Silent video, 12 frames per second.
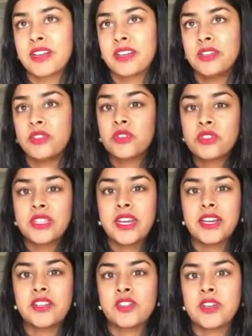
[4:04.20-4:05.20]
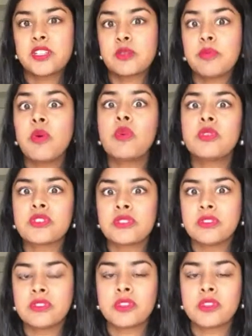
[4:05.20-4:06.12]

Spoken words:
use nature as a portal